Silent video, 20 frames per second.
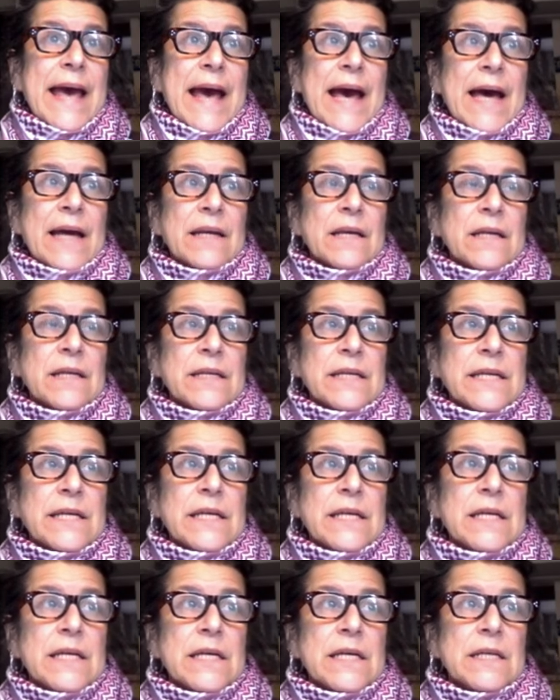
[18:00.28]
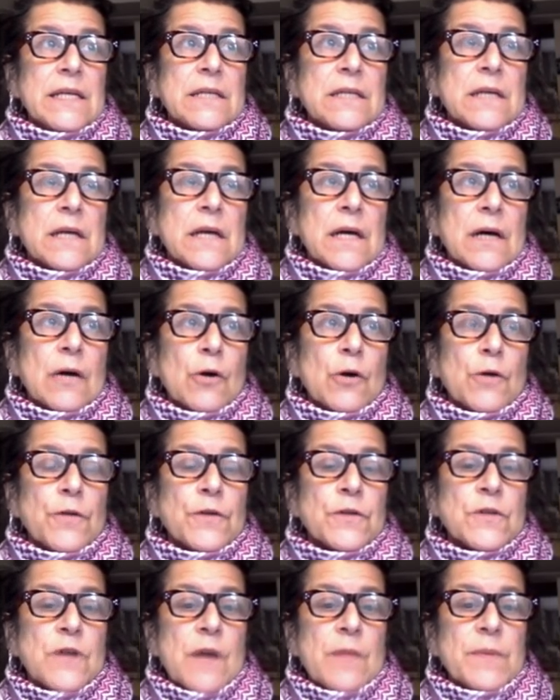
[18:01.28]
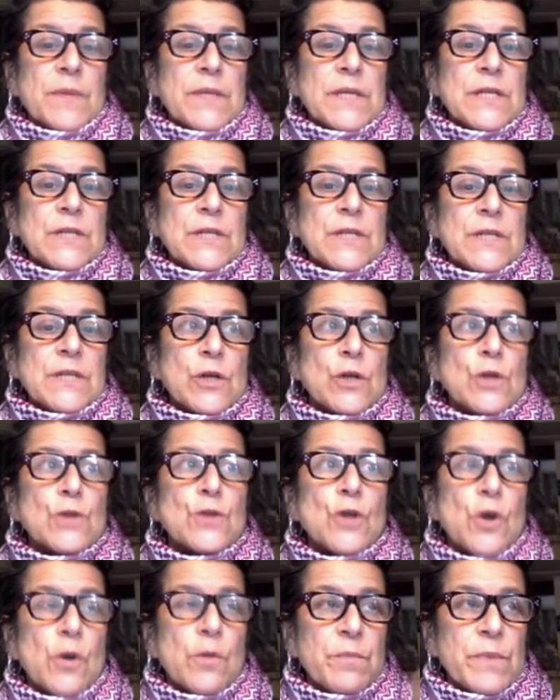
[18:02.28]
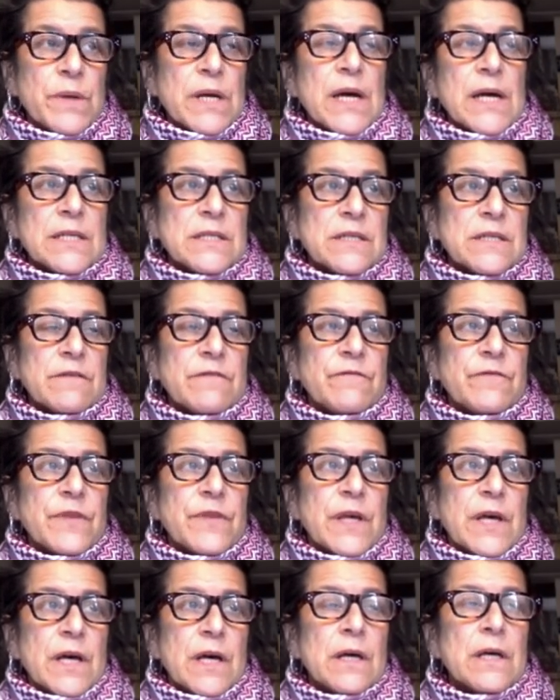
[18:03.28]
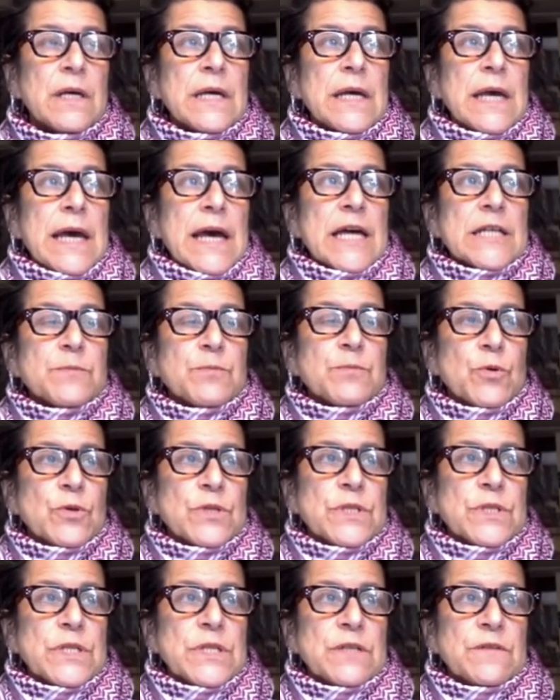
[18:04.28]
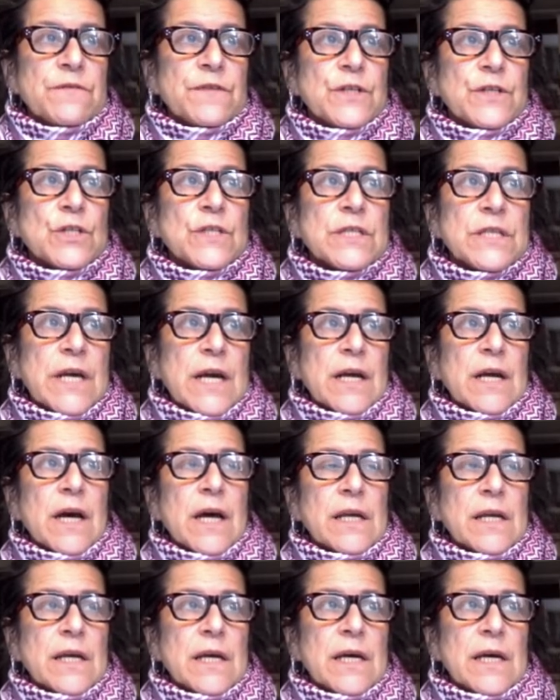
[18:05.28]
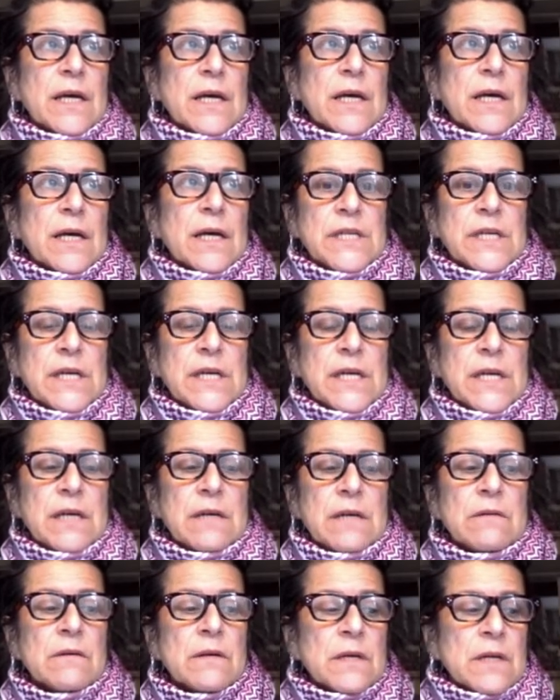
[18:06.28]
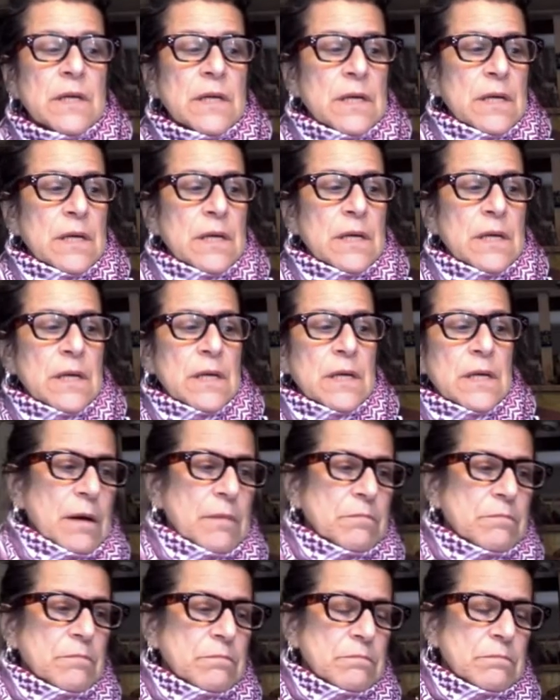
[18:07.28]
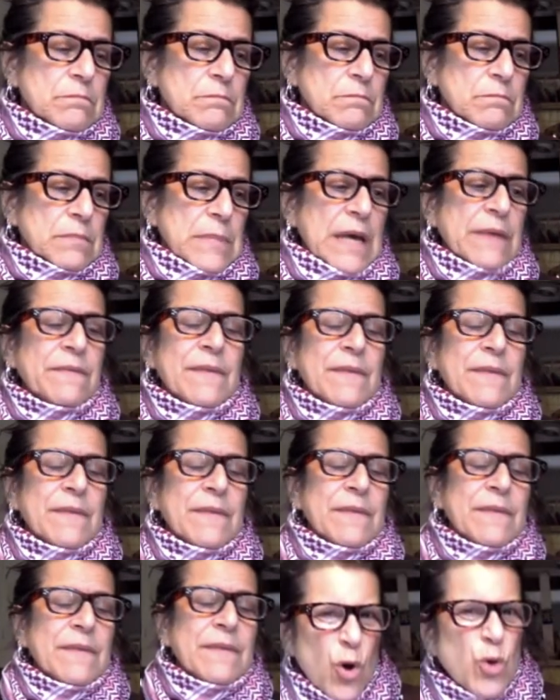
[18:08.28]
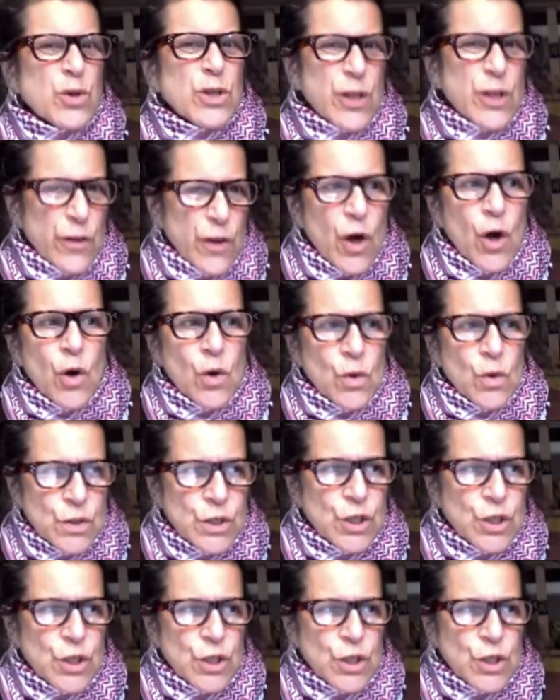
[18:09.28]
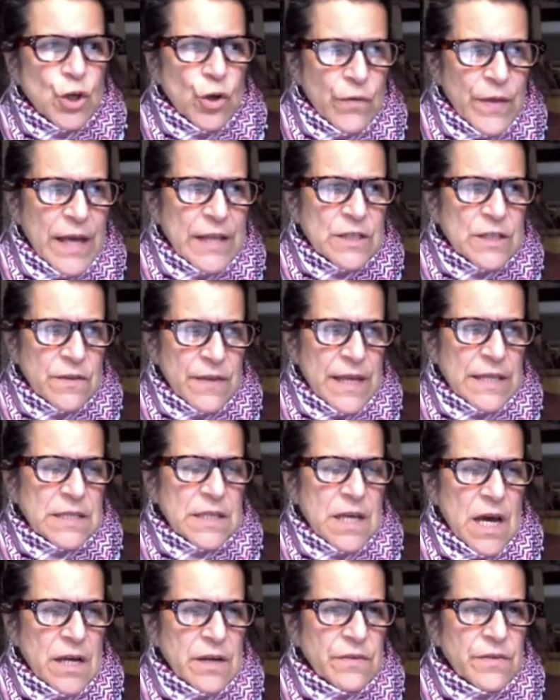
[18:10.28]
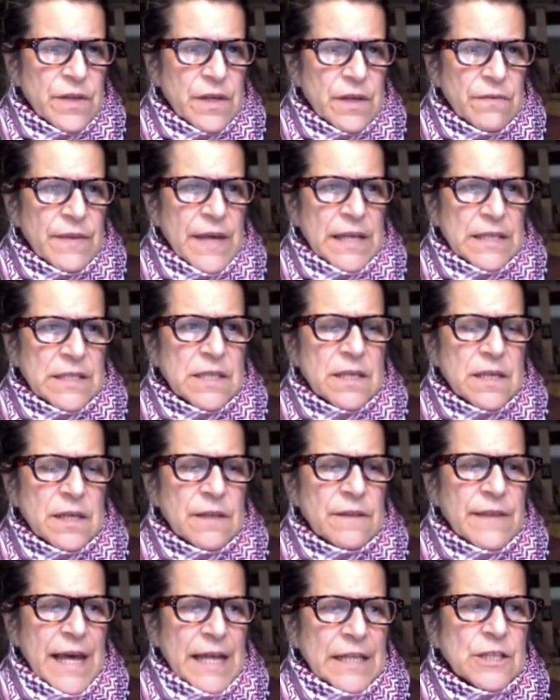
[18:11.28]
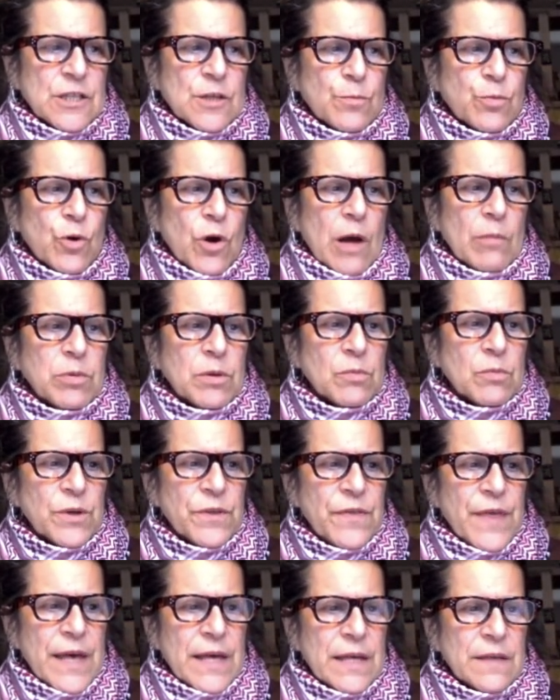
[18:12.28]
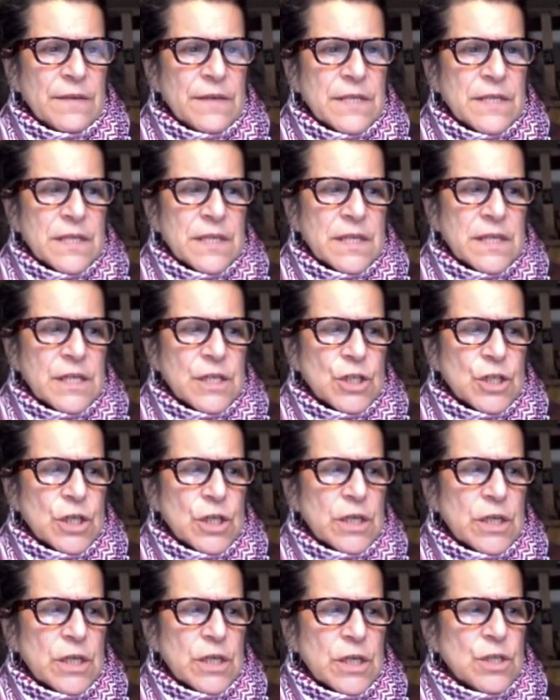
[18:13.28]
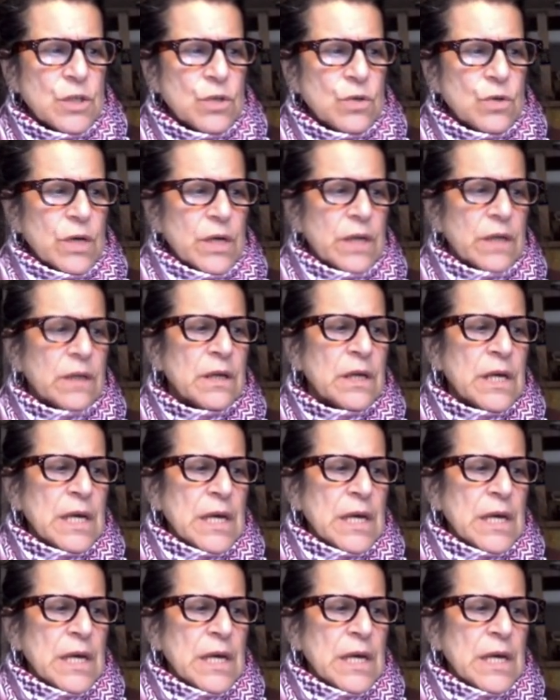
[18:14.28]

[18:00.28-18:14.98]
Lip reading: had a arthroscopic knee surgery 10 years ago, and because of the S protein deficiency, I got a DVT. And so I'm prone to those. That's kind of that's the problem with this condition is you can